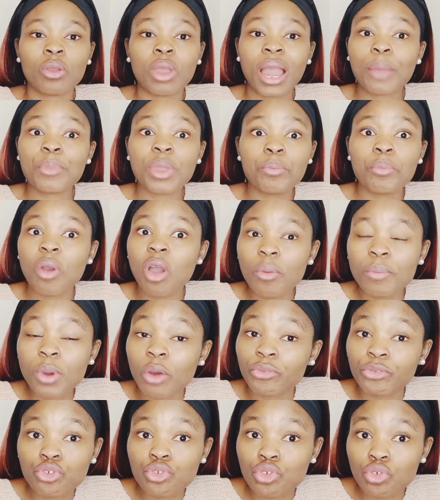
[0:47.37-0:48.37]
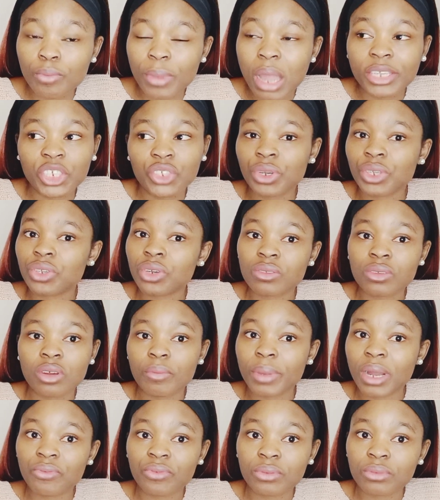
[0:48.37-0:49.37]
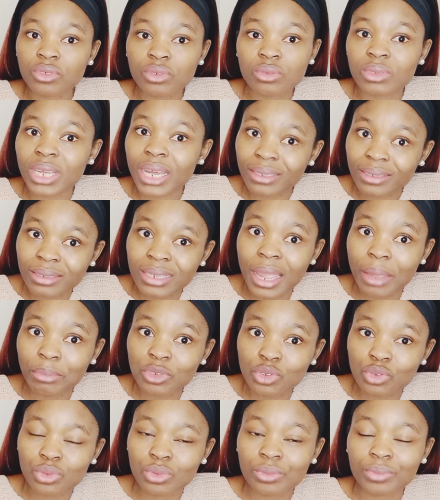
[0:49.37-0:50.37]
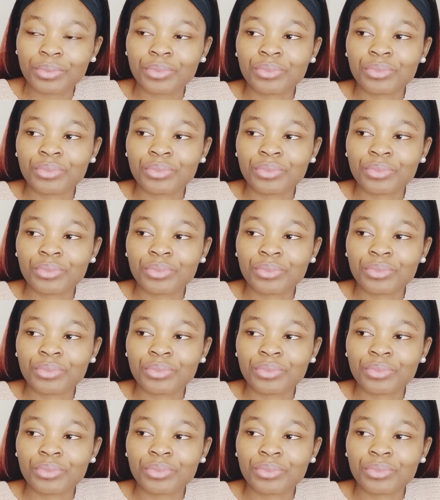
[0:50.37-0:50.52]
I'm a mom of two. My children just come back from school that time. So